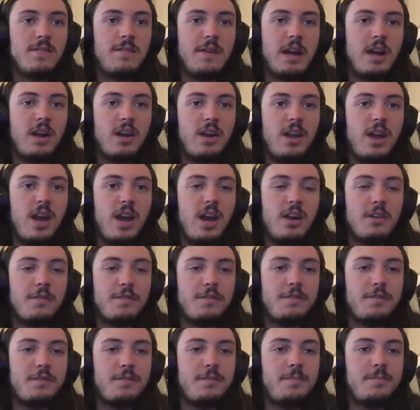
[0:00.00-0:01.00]
Fair
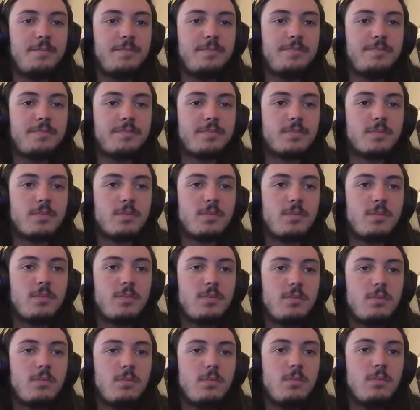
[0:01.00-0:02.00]
enough.
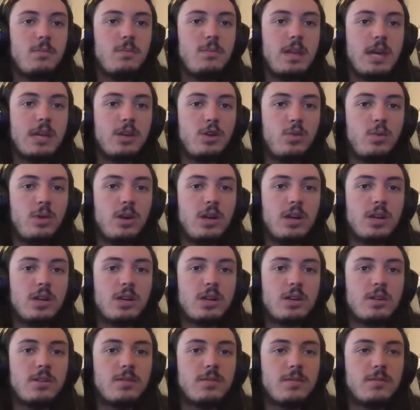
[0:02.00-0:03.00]
That'll work.